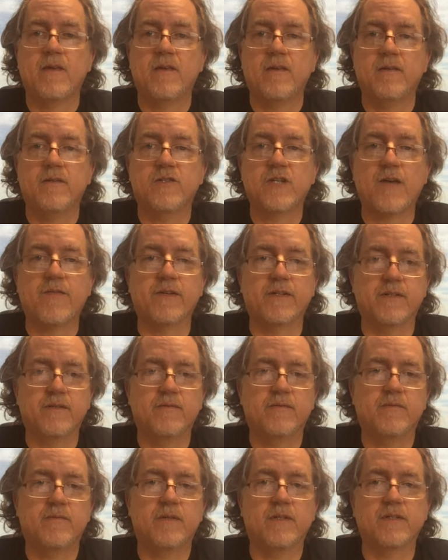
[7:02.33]
Java
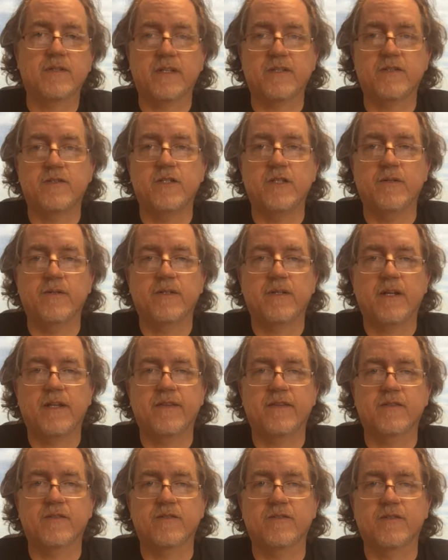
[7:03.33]
doesn't let you do it. And I
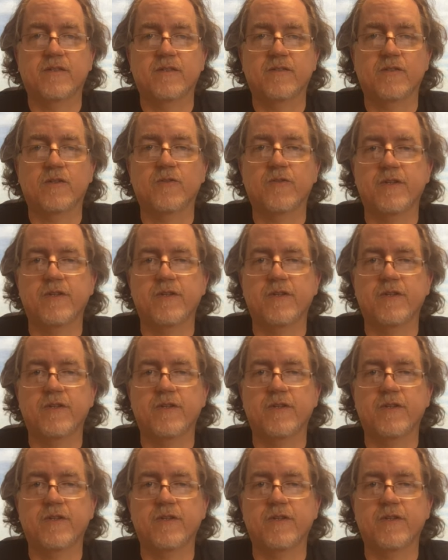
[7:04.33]
think there's a good